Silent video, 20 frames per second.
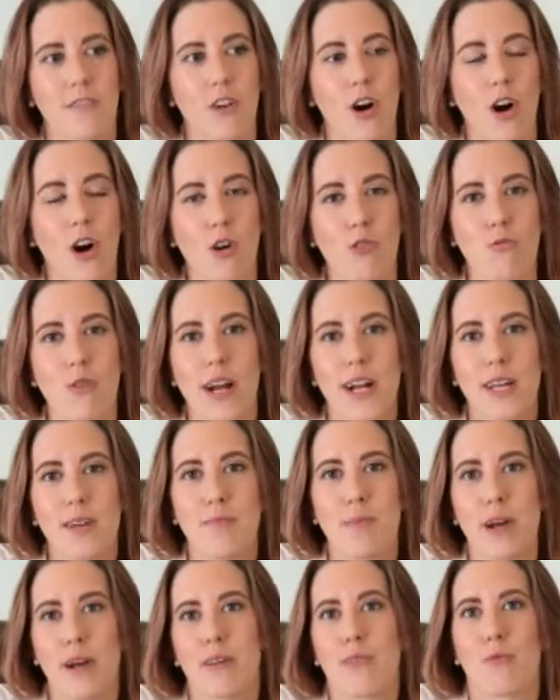I've
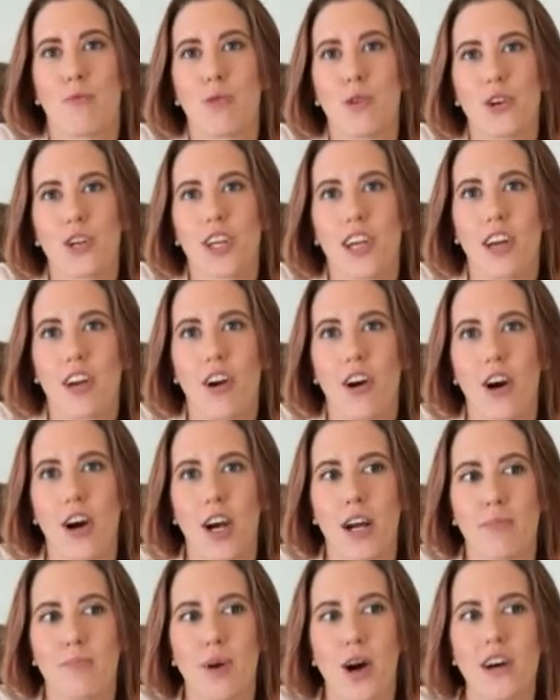already been working
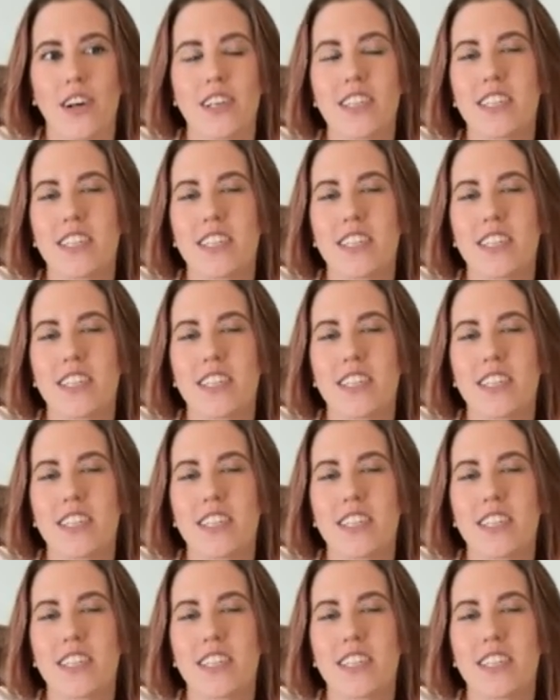on